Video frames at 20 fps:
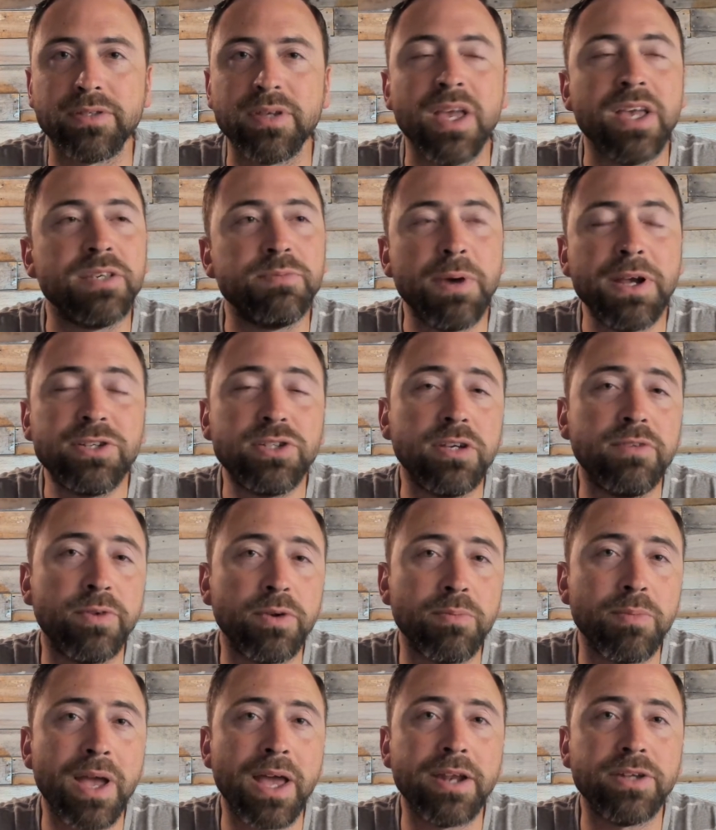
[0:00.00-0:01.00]
especially if you're
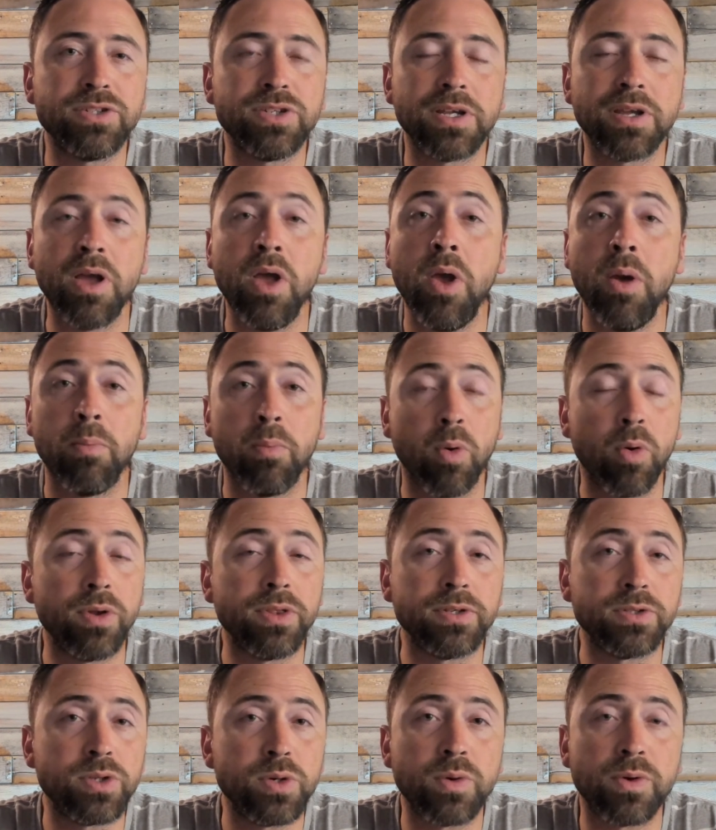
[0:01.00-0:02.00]
managing more than
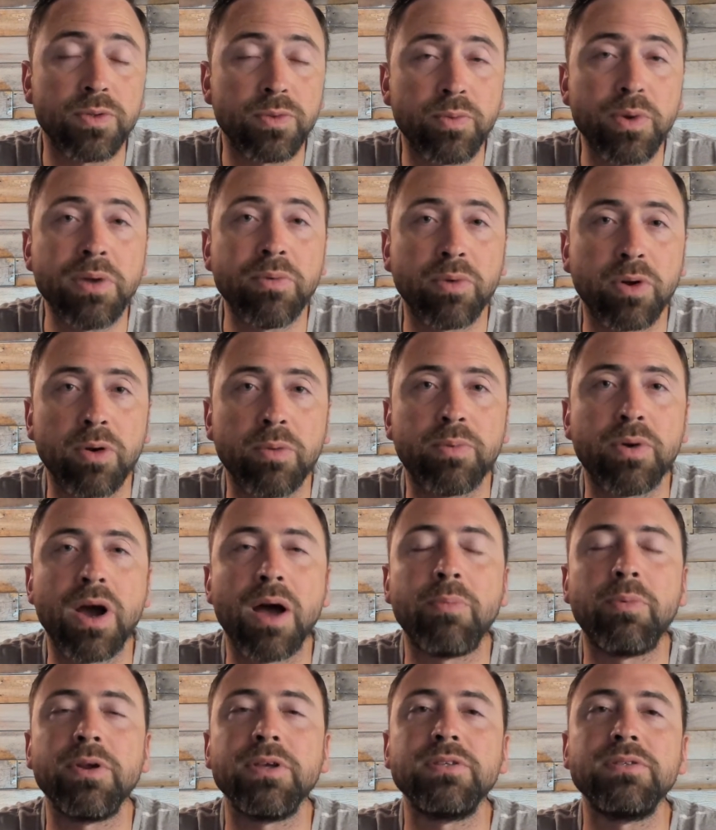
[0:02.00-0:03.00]
2 or 3 rental
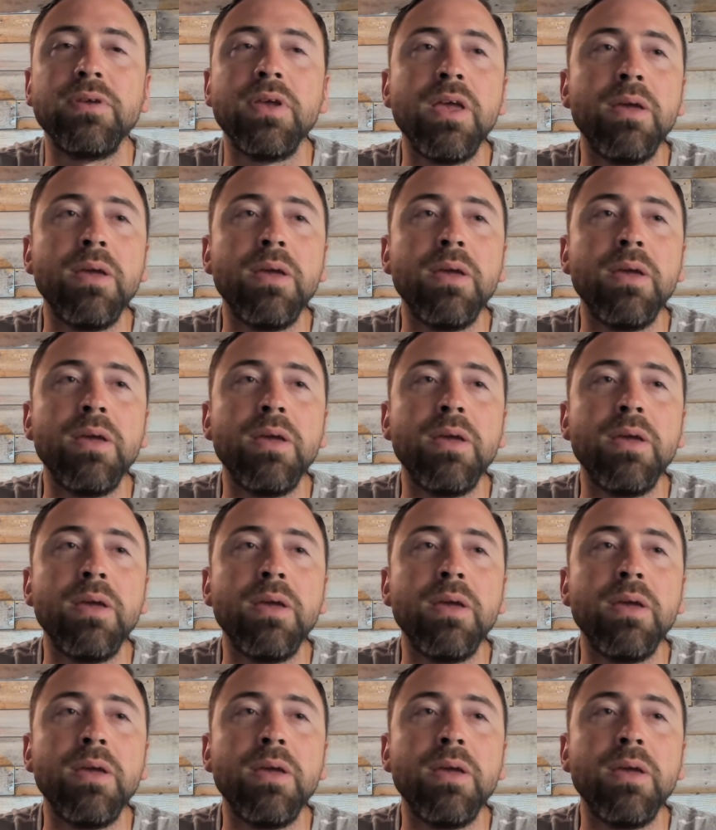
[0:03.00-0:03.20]
properties.